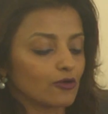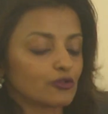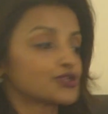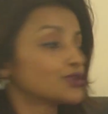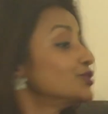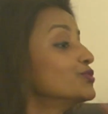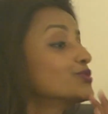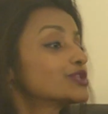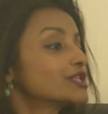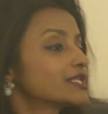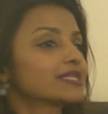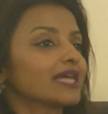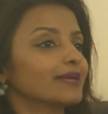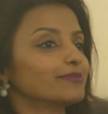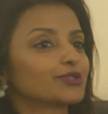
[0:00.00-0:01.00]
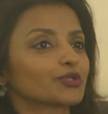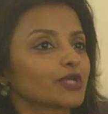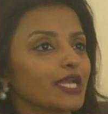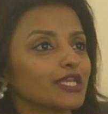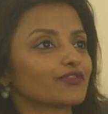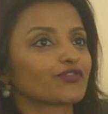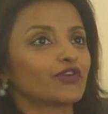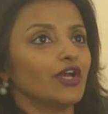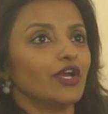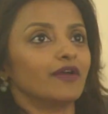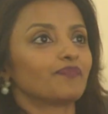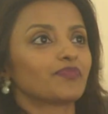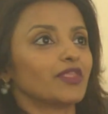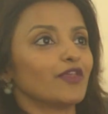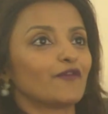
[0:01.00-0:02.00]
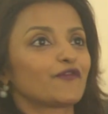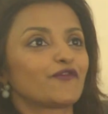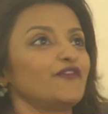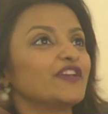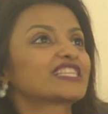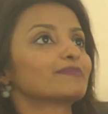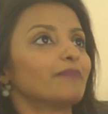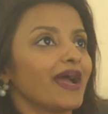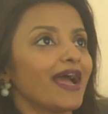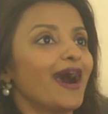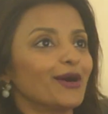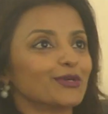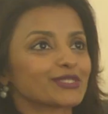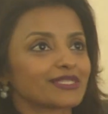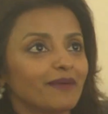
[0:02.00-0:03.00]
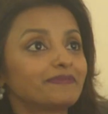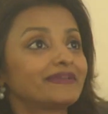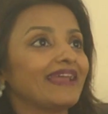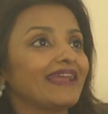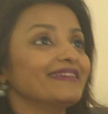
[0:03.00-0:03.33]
also used this time to kind of fix my house up.